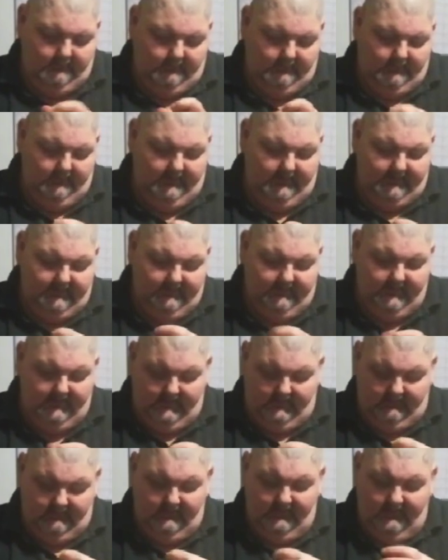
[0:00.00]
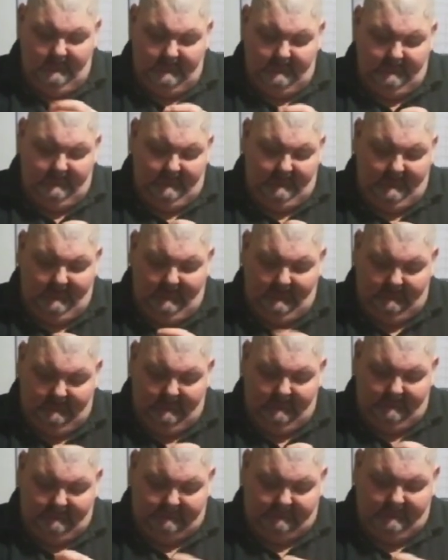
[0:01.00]
Look at that, look at that.
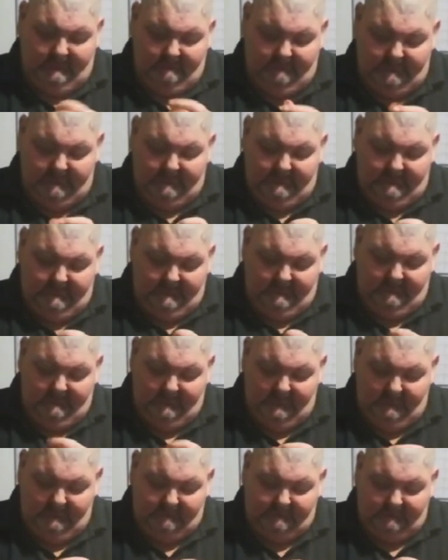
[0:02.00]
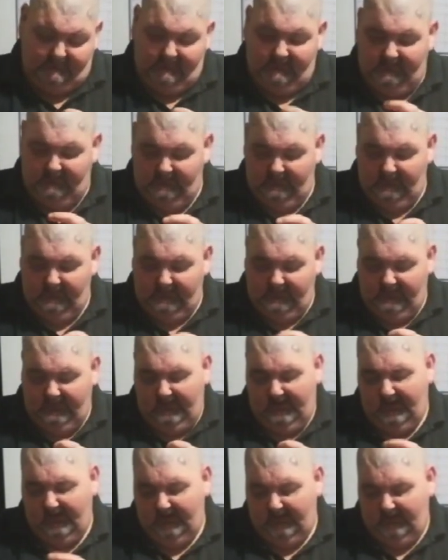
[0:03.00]
That's coming in there nicely. Look at
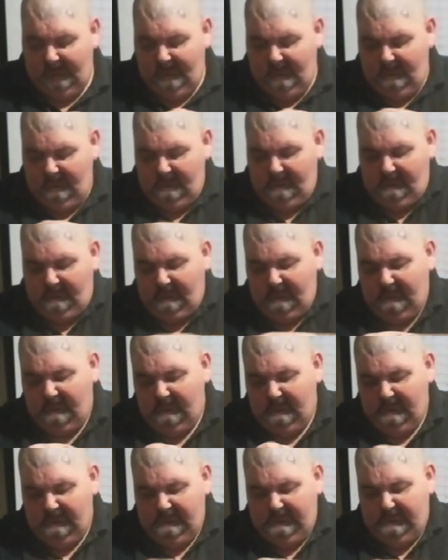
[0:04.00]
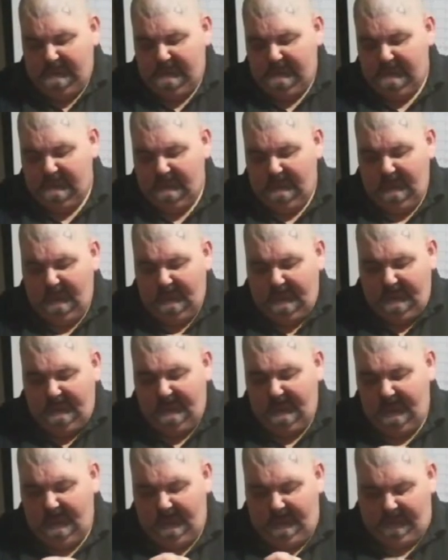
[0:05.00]
that. Look at
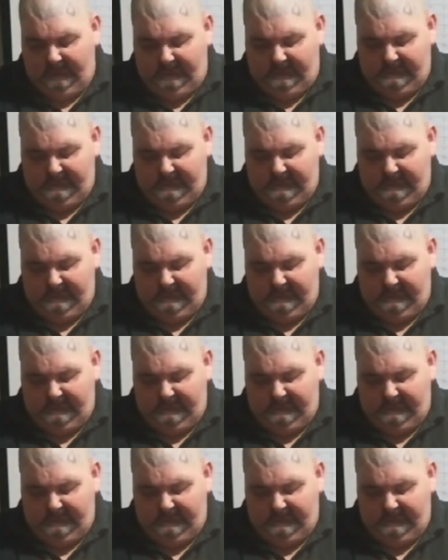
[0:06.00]
that.